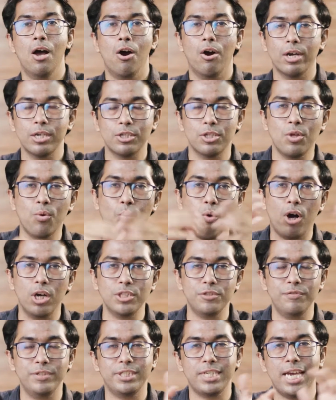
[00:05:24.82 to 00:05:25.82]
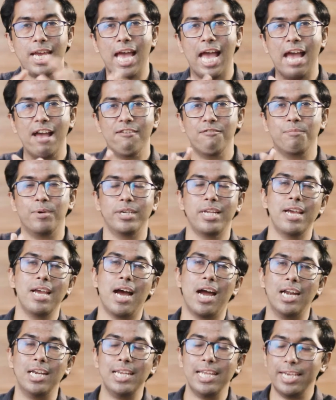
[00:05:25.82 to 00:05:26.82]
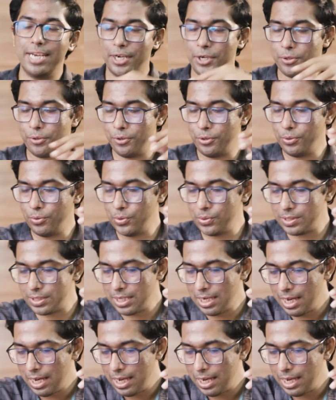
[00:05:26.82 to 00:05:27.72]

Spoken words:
Okay, so the watch which I have but I hardly get to use